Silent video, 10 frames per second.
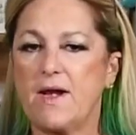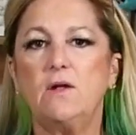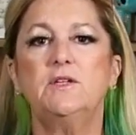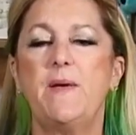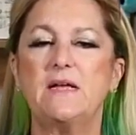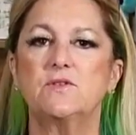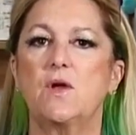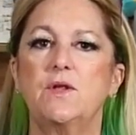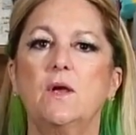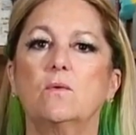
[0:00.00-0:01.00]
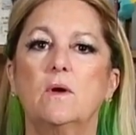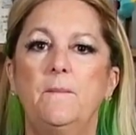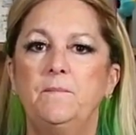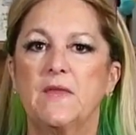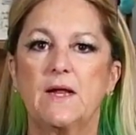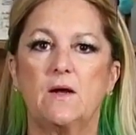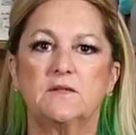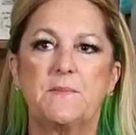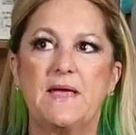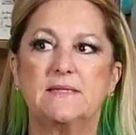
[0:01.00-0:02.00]
all depends on you. It all
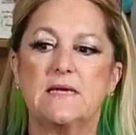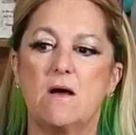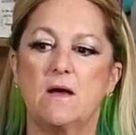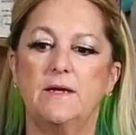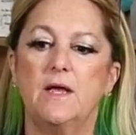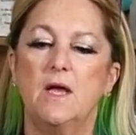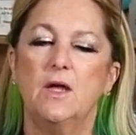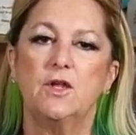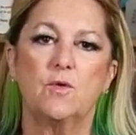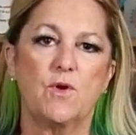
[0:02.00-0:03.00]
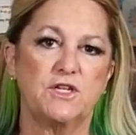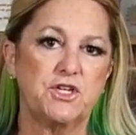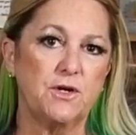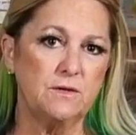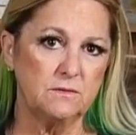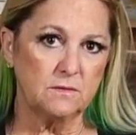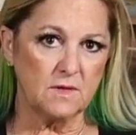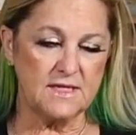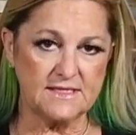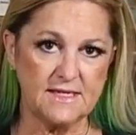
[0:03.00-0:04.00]
depends on your pressure.
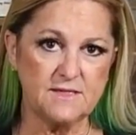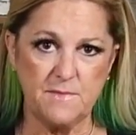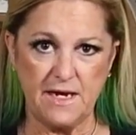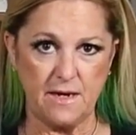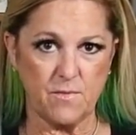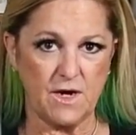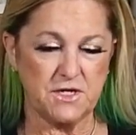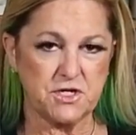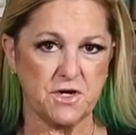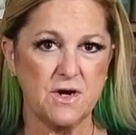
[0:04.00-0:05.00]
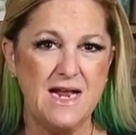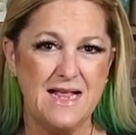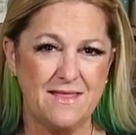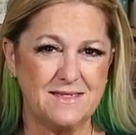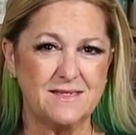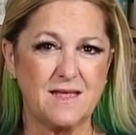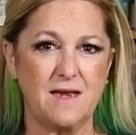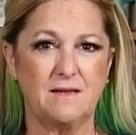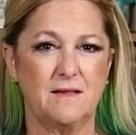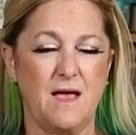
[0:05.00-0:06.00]
This says medium pressure. This is kind
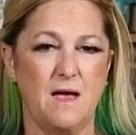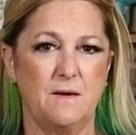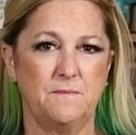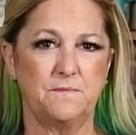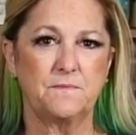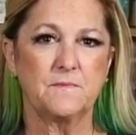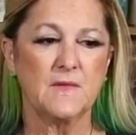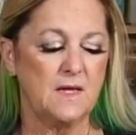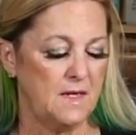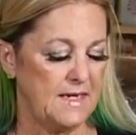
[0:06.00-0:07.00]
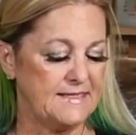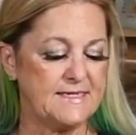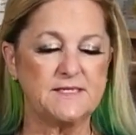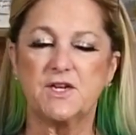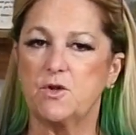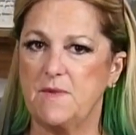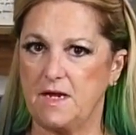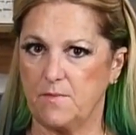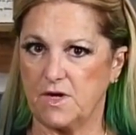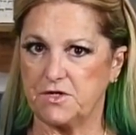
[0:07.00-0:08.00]
of, it says to do
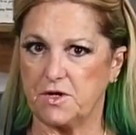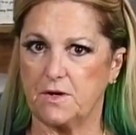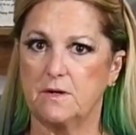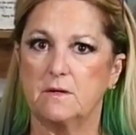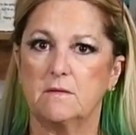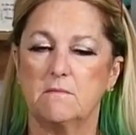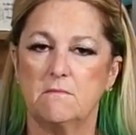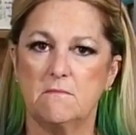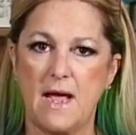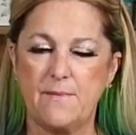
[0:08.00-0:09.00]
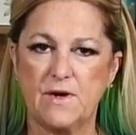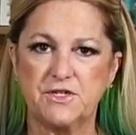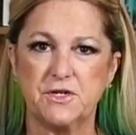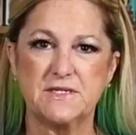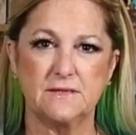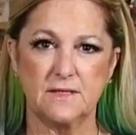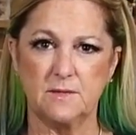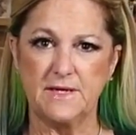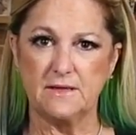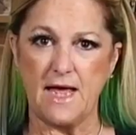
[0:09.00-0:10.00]
medium pressure. My pressure is a little
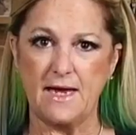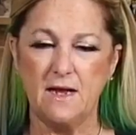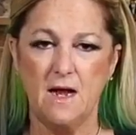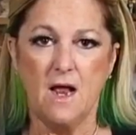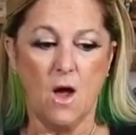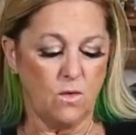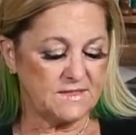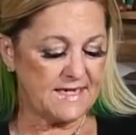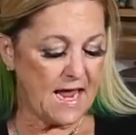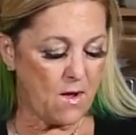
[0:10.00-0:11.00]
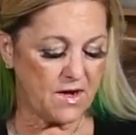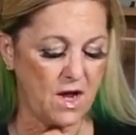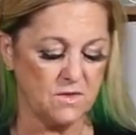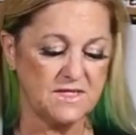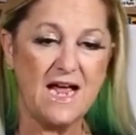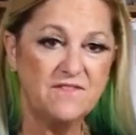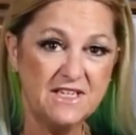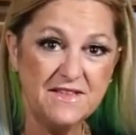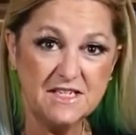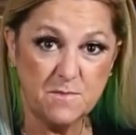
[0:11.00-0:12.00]
bit light. We'll see how it goes. I've
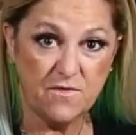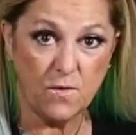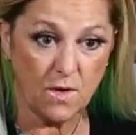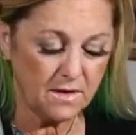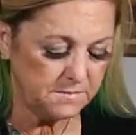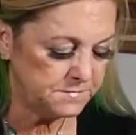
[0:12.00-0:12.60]
done these before,